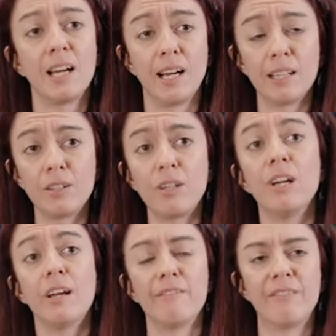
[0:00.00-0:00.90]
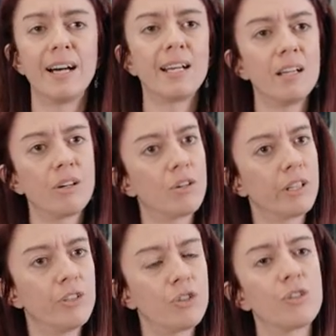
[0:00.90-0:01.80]
under varying
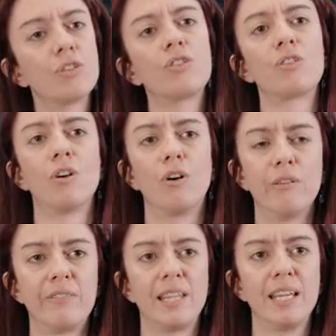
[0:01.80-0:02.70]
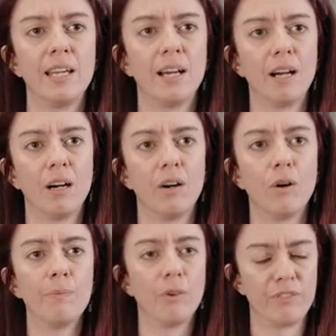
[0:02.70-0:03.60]
conditions of
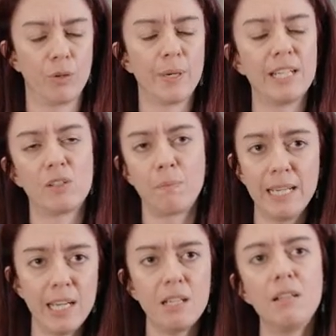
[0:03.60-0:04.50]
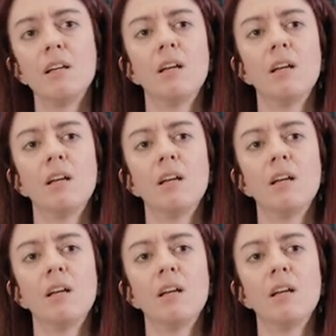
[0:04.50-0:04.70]
the wind speed,